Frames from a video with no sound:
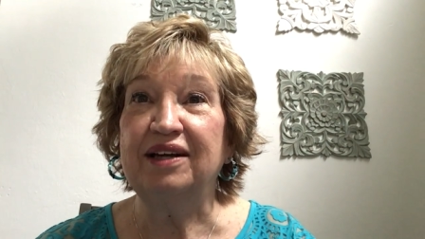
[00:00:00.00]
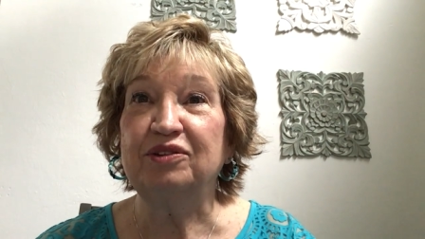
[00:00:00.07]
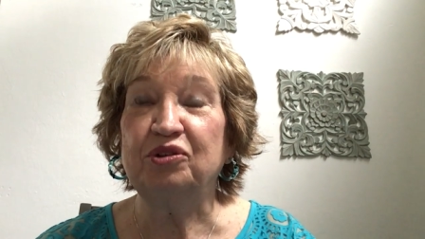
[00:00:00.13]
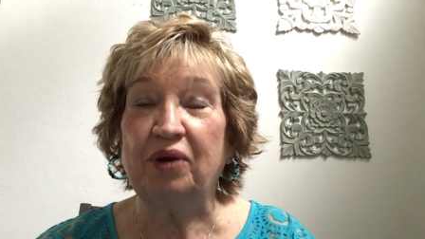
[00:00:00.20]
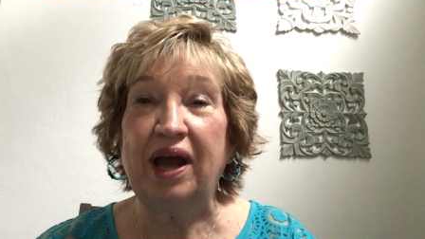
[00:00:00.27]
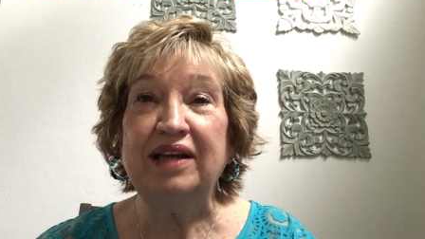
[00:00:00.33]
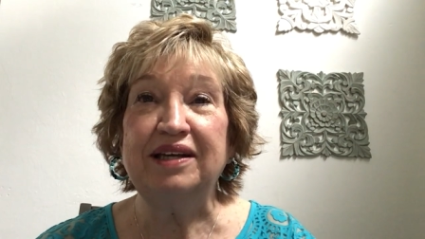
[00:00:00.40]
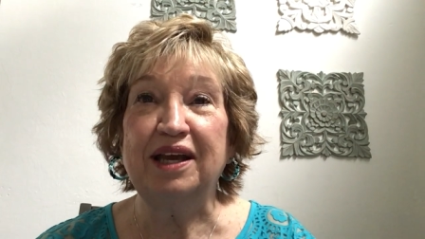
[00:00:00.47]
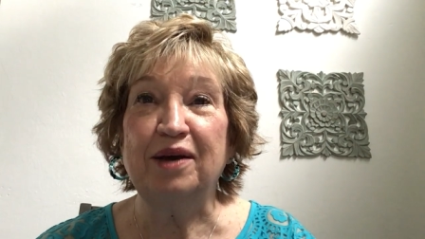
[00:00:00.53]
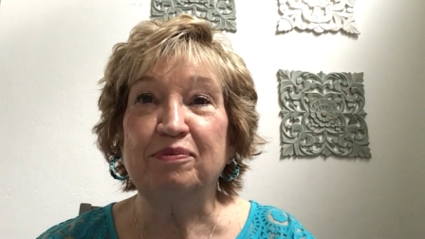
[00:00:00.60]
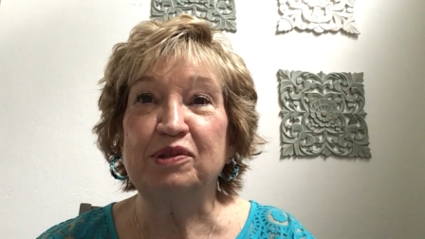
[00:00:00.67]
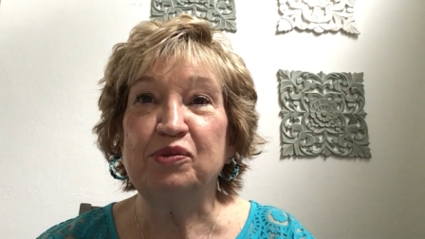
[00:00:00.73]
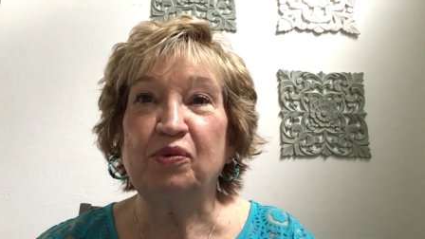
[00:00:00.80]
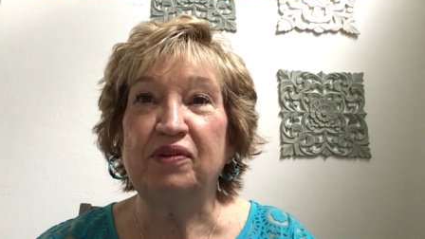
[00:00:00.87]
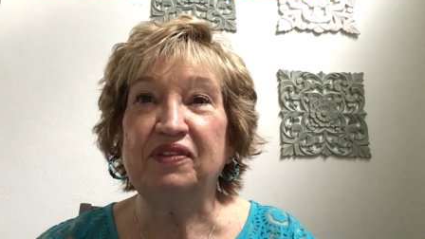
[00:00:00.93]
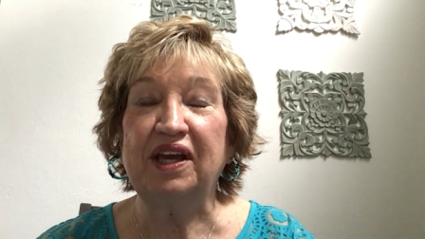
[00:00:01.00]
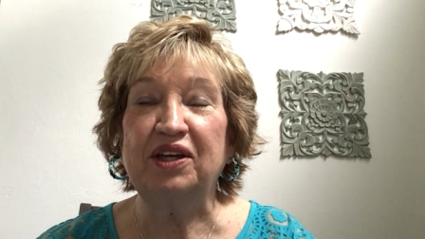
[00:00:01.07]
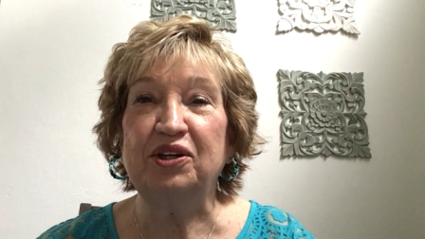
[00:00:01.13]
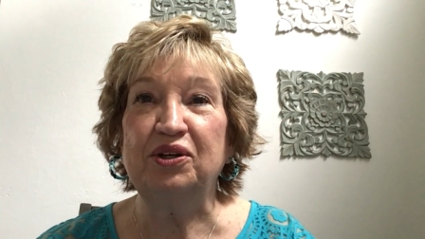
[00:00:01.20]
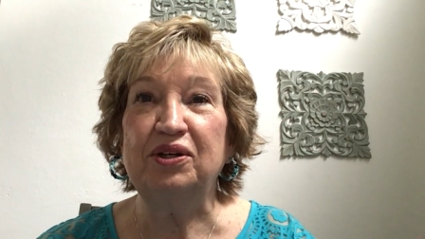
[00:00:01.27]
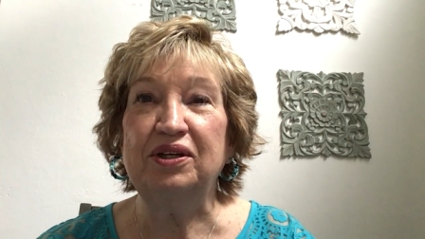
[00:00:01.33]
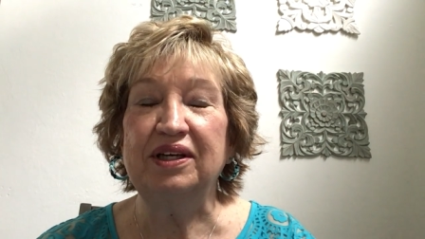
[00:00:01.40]
tried to help us what they
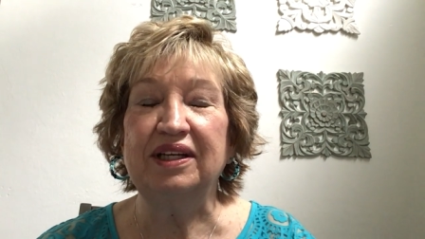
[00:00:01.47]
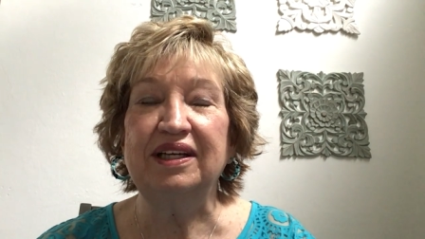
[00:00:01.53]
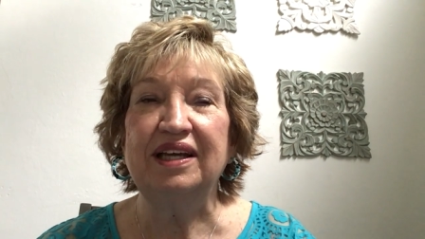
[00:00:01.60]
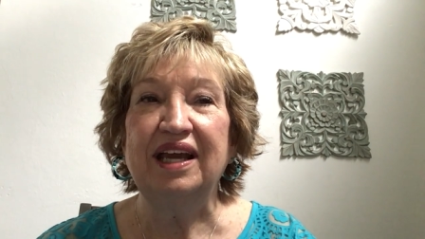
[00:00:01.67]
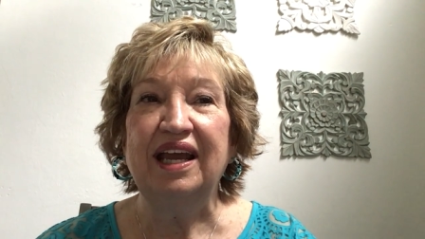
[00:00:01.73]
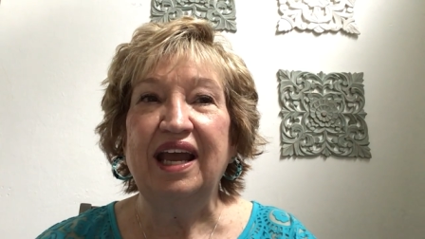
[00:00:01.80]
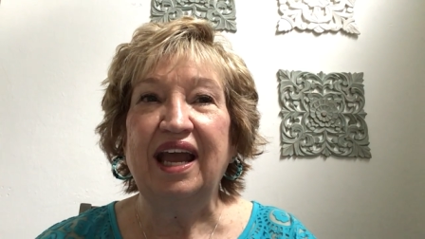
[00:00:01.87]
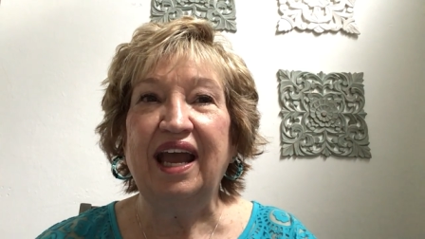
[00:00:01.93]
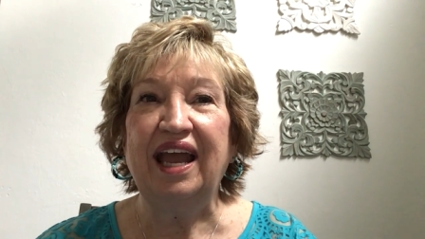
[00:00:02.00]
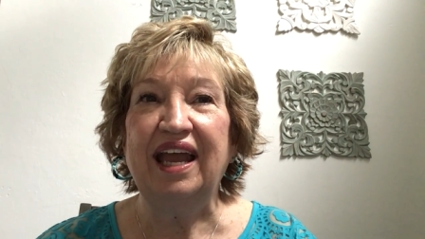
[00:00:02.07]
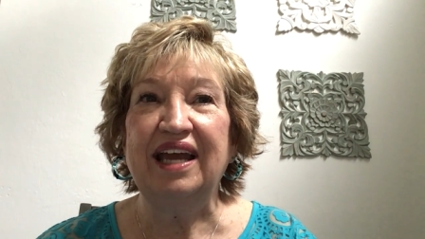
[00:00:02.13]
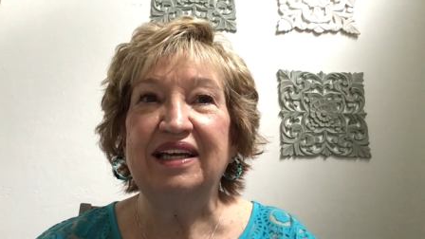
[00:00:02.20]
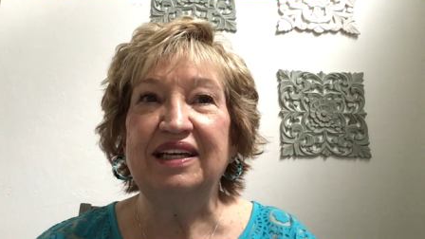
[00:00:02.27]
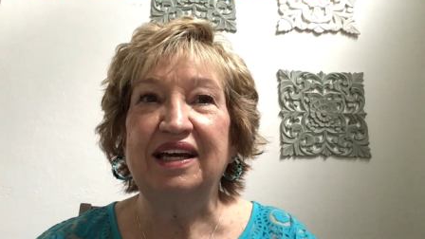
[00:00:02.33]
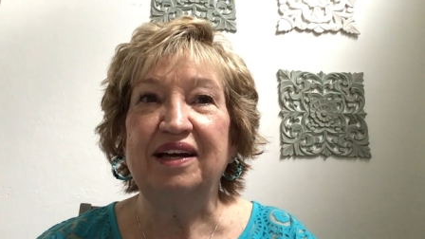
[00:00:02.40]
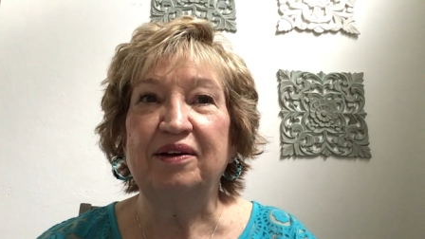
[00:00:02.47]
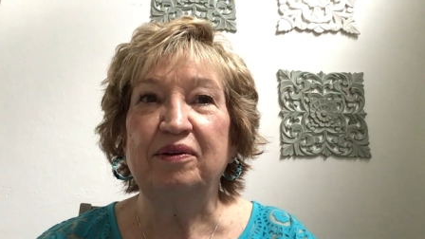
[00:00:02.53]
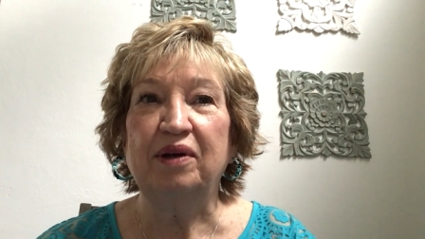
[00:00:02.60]
could, and uh,